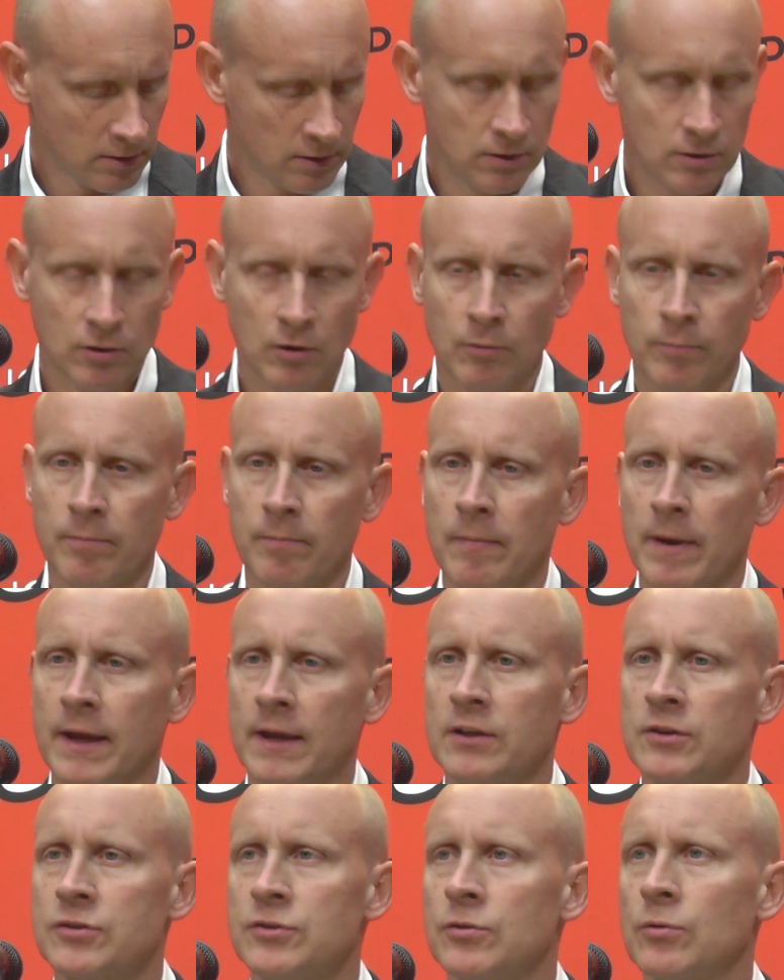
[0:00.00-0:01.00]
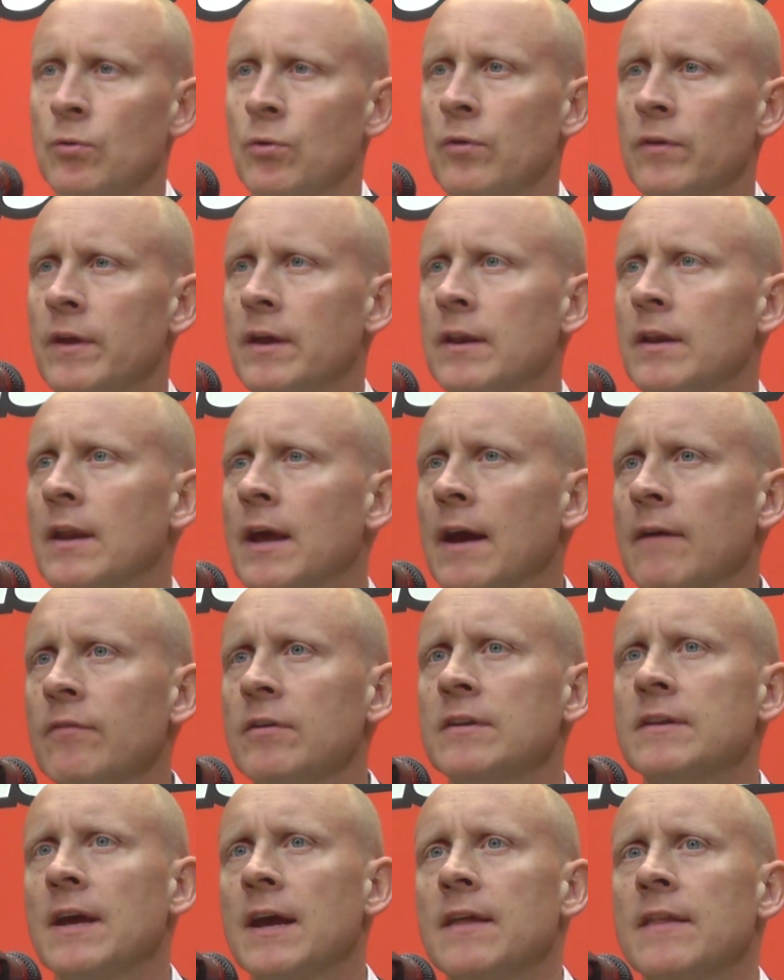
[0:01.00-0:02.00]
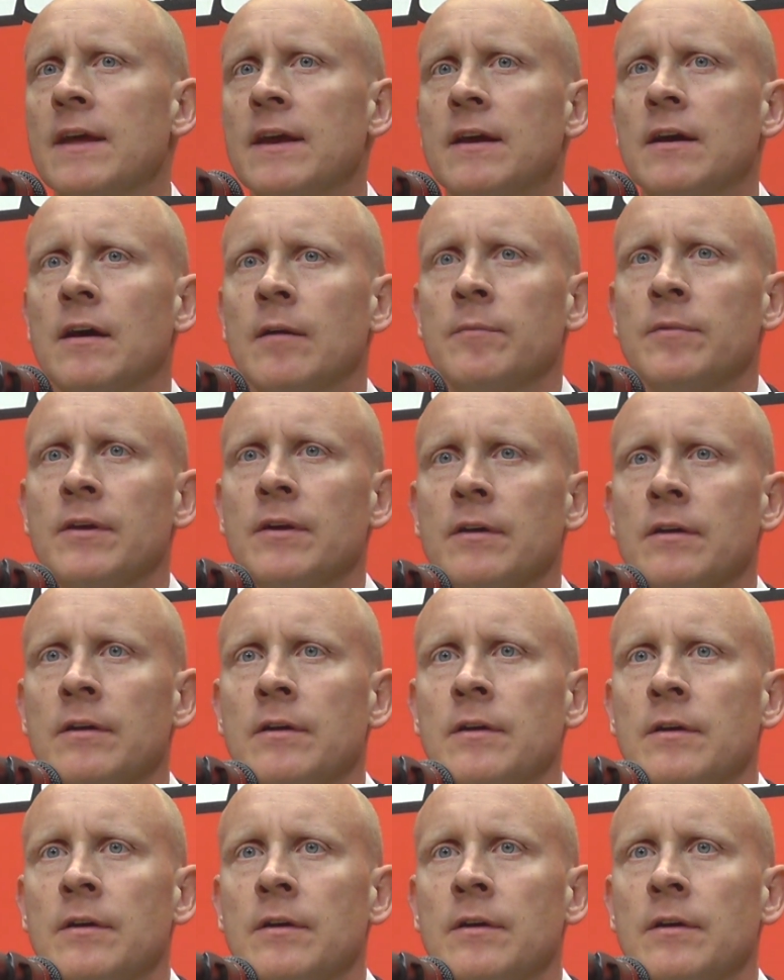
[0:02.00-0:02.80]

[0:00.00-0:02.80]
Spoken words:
You know, making sure that every day they come to